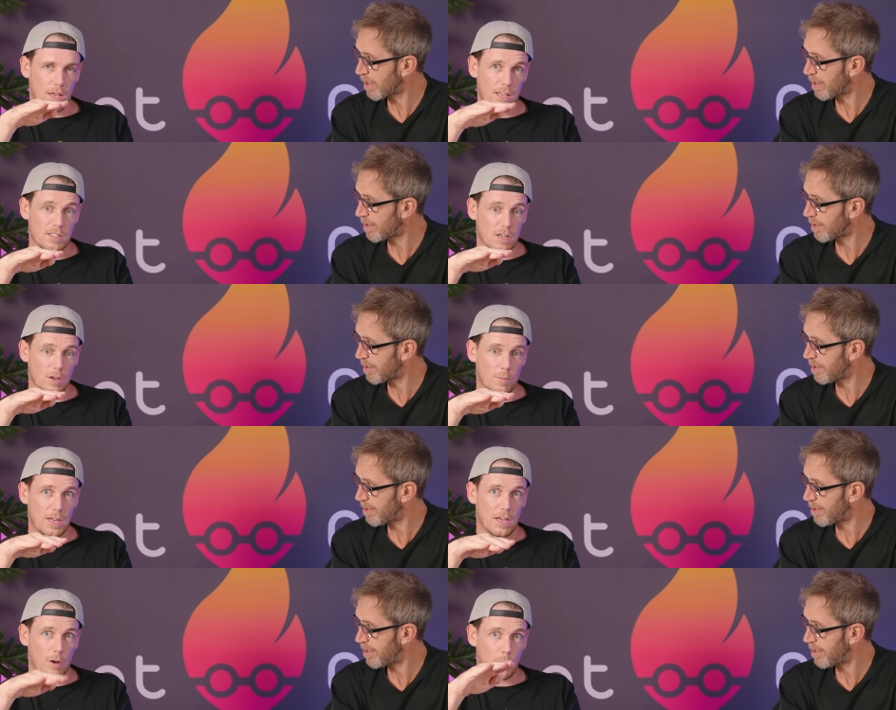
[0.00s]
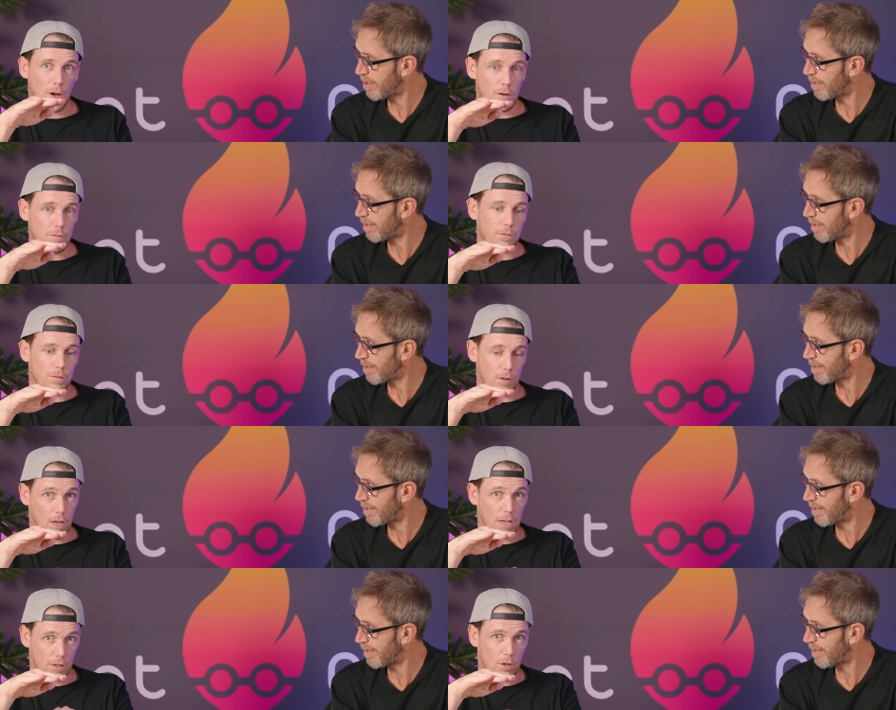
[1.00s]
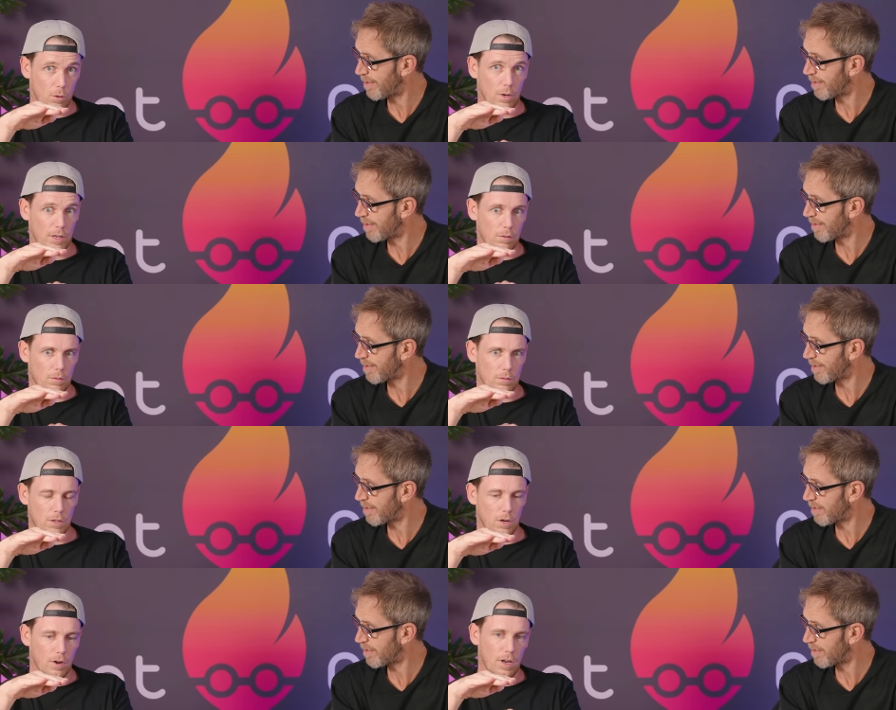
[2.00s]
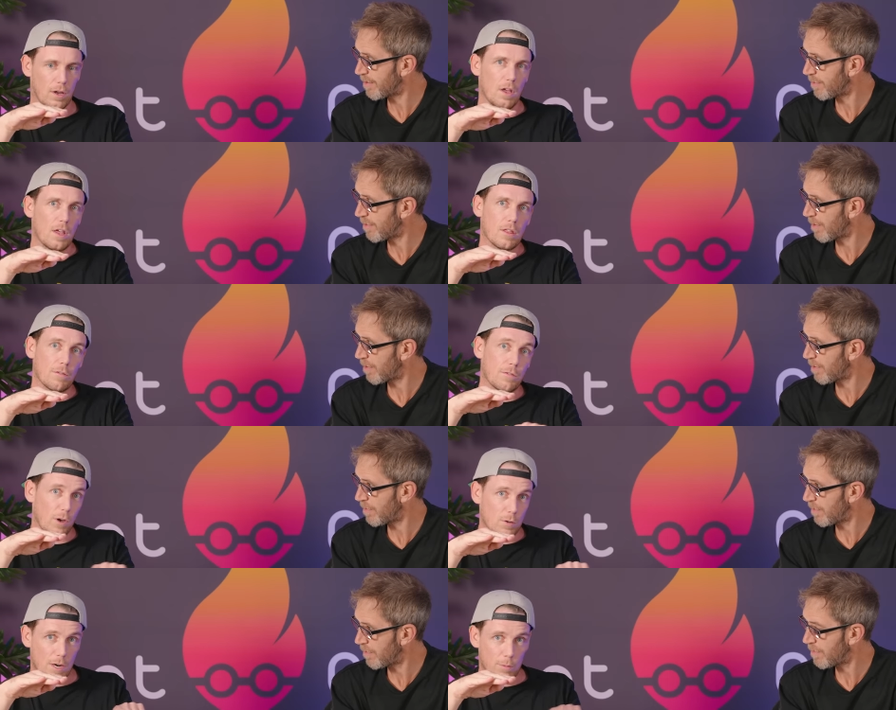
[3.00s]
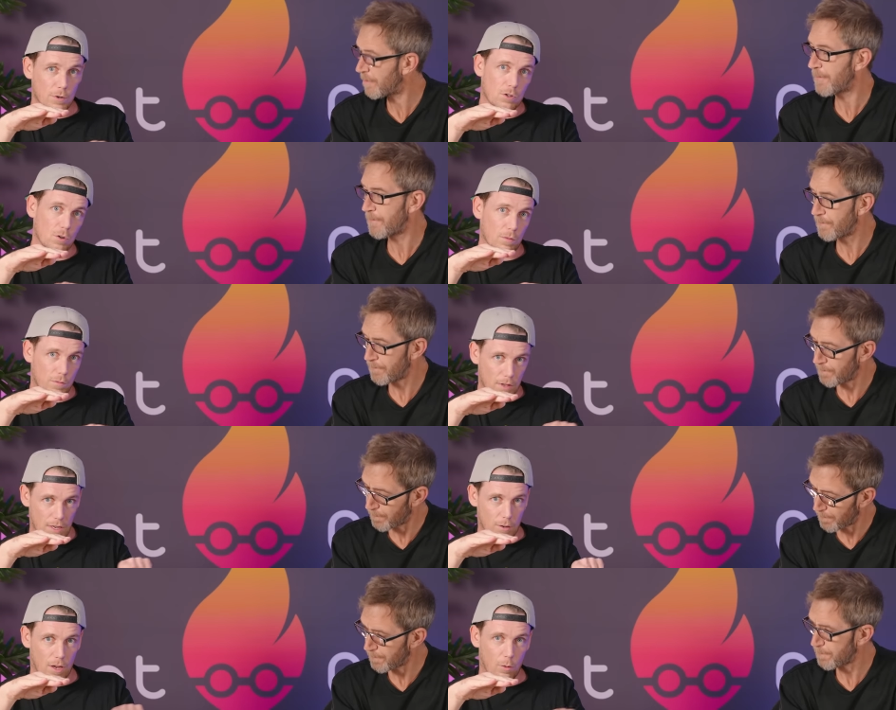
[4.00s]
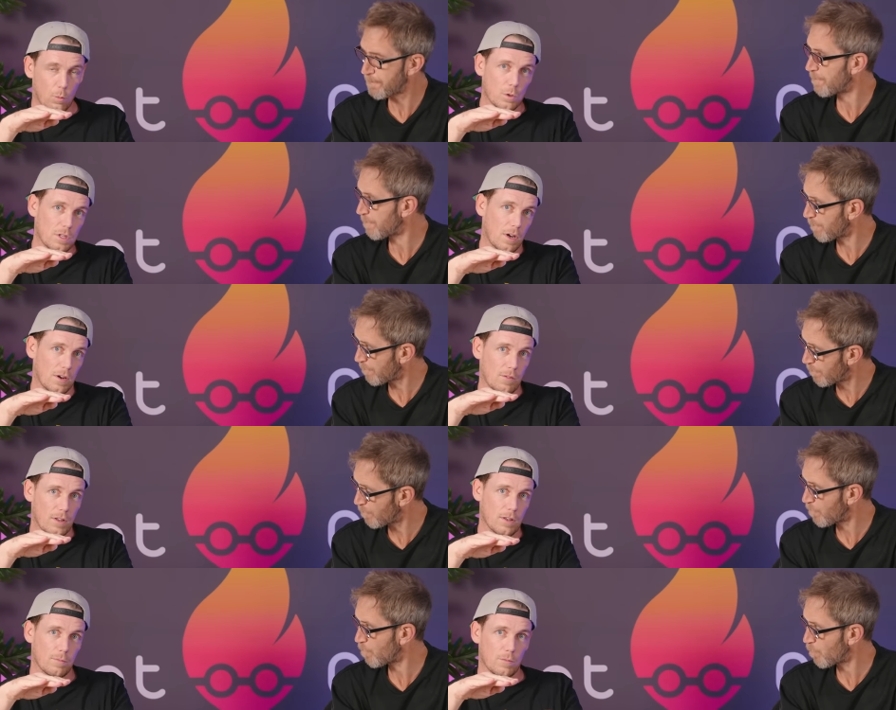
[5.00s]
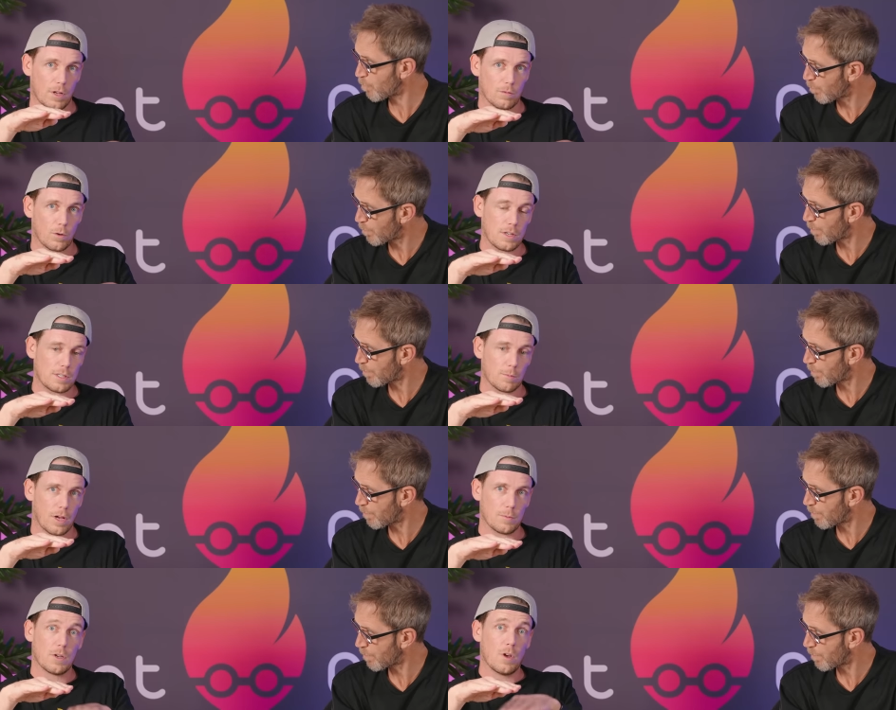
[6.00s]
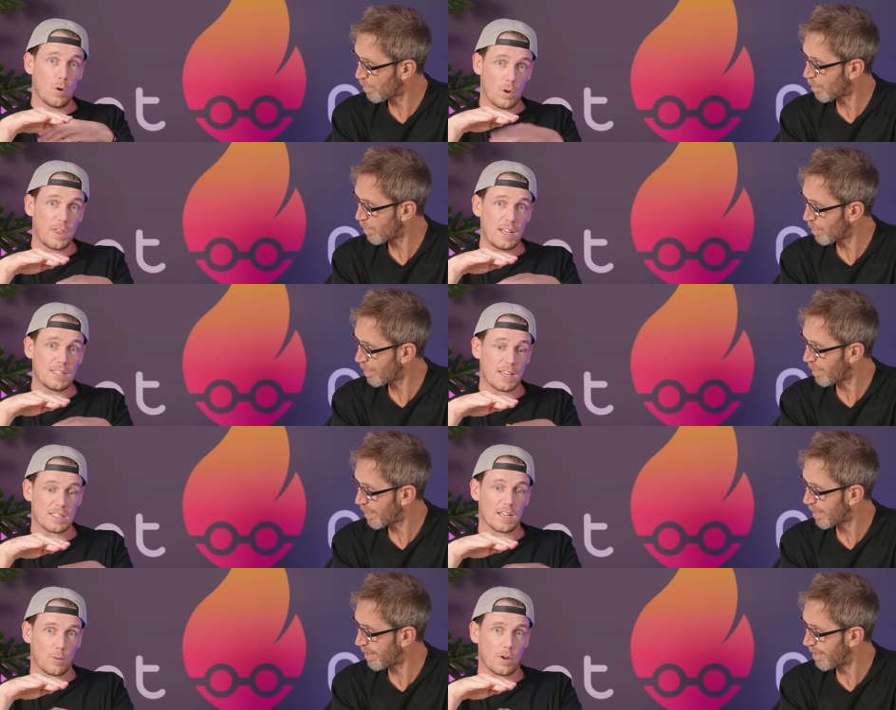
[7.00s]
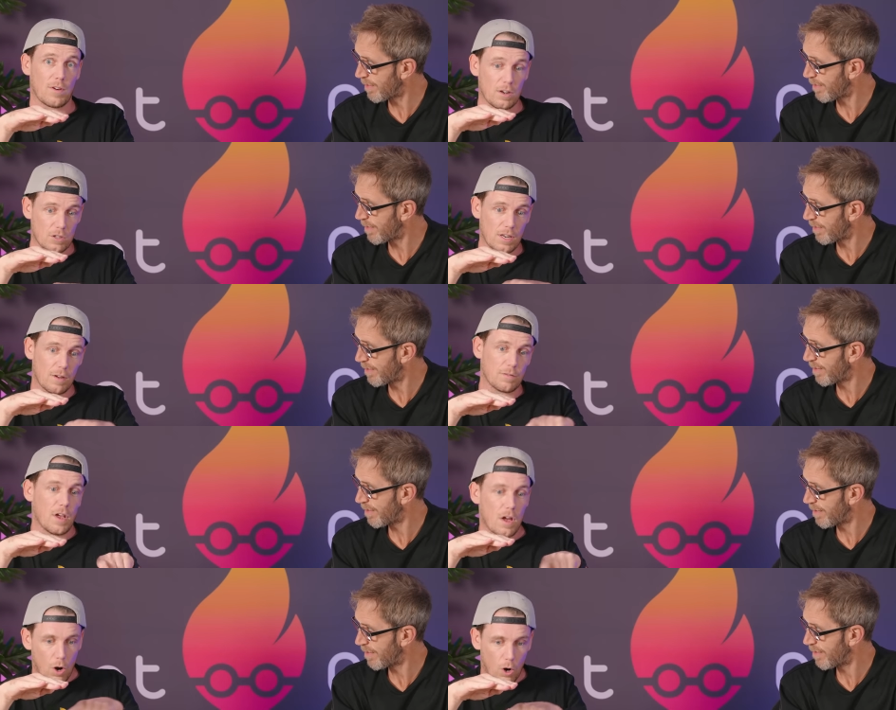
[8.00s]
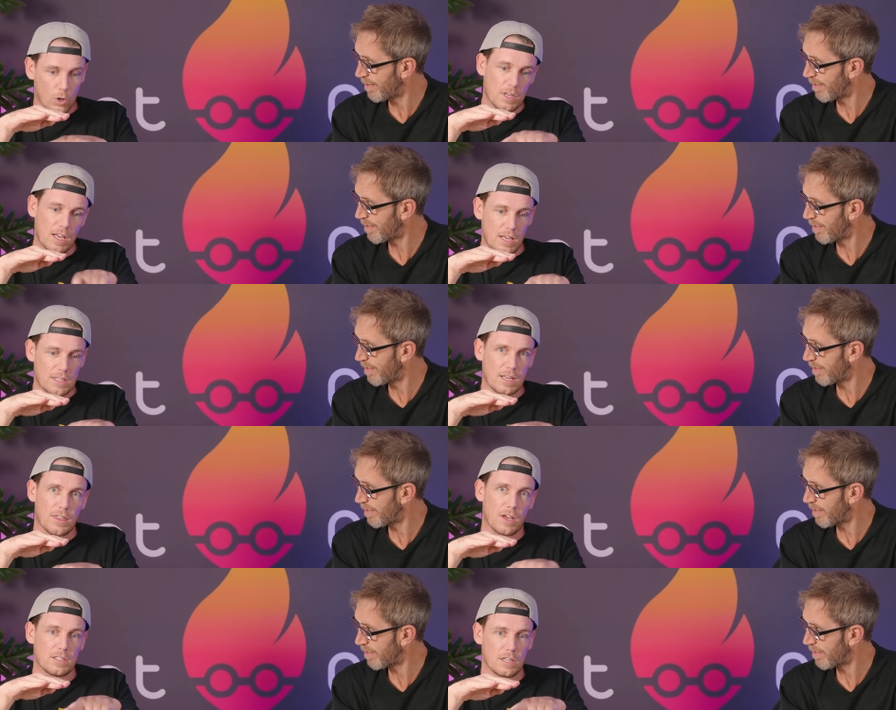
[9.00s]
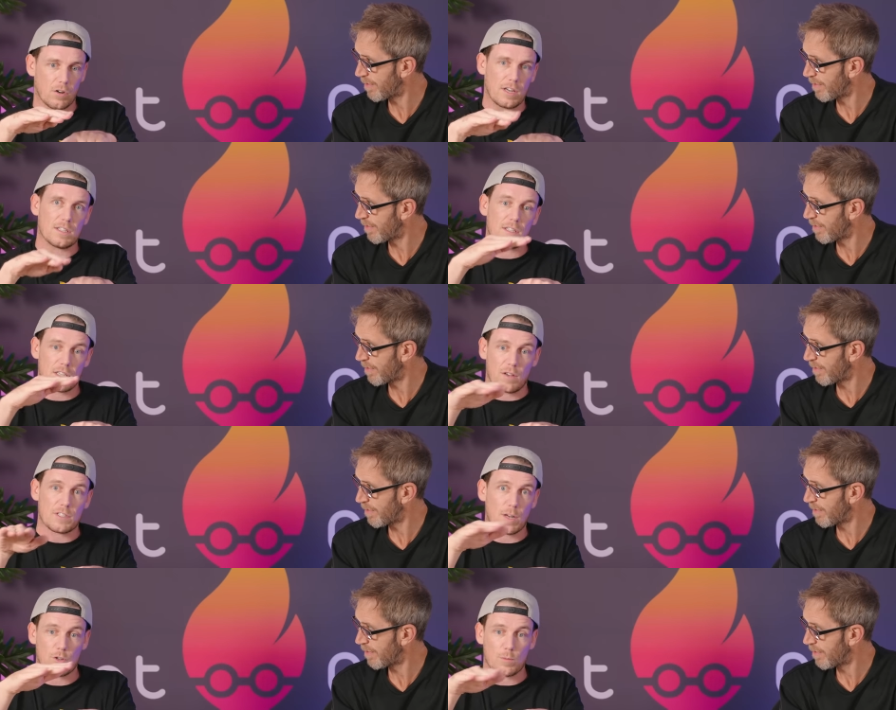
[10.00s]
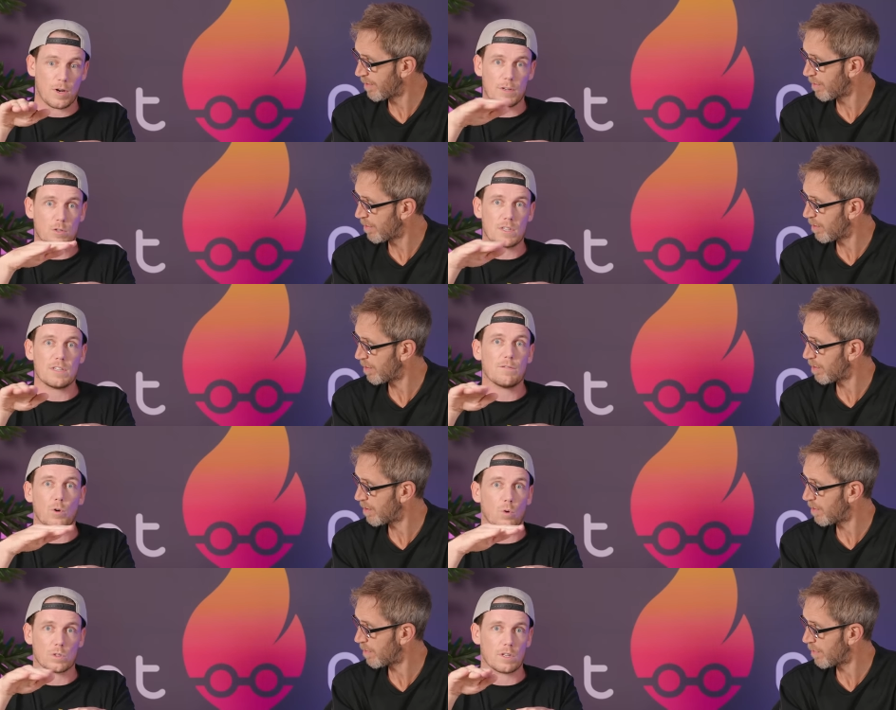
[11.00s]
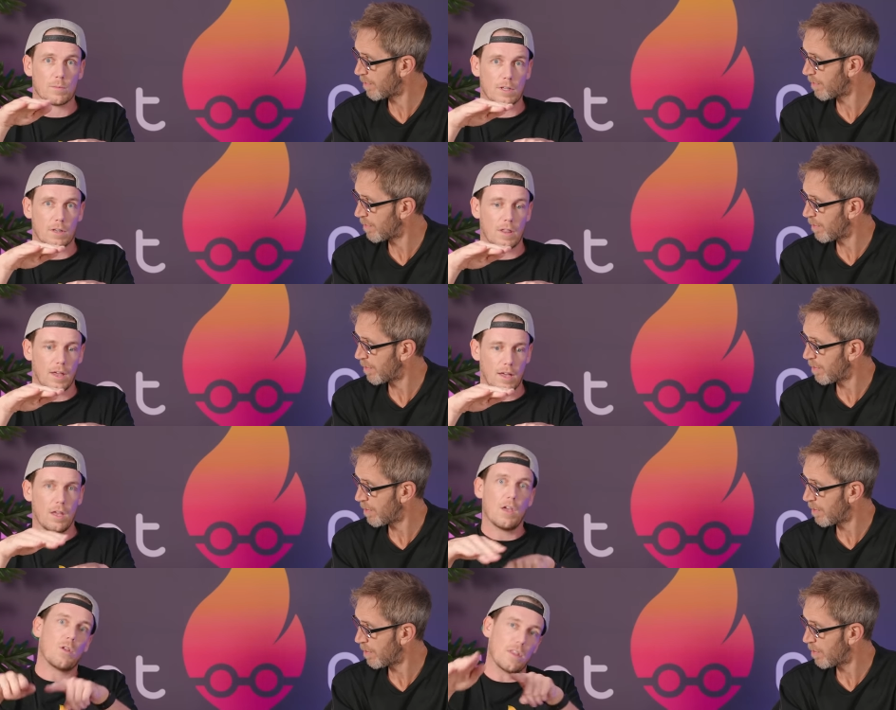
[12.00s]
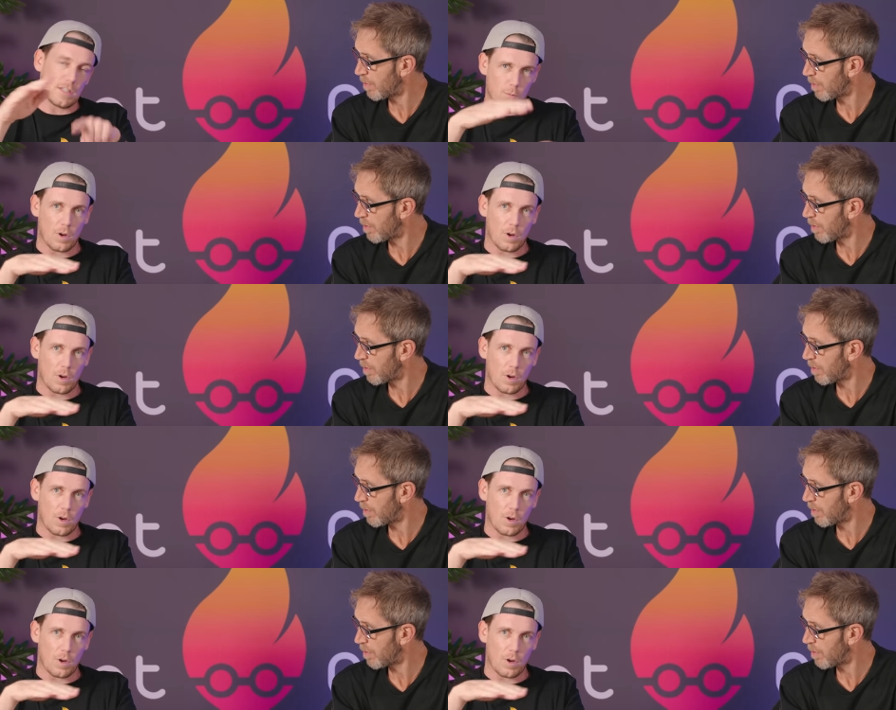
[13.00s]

Speaker 1: is going to be above in the cooling scenario the flow temperature of the uh, water going around the underfloor heating pipes. With heating, it's the other way around. You'd have hotter here, say 30 degrees, and the surface temperature might be 24 or something like that. This